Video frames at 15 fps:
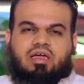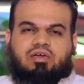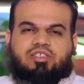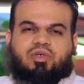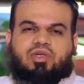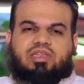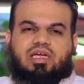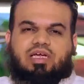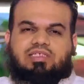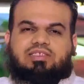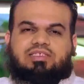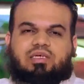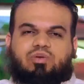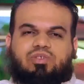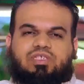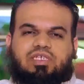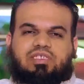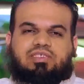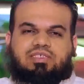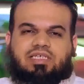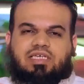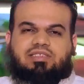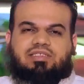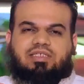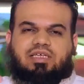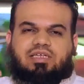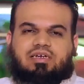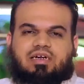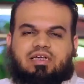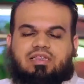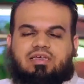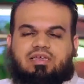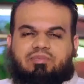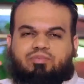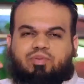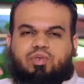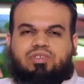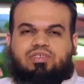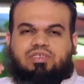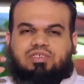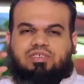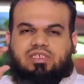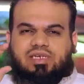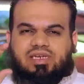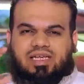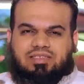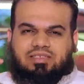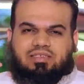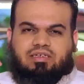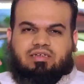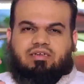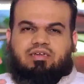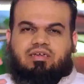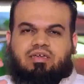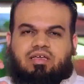So Allah Azza wa Jal says in another important lesson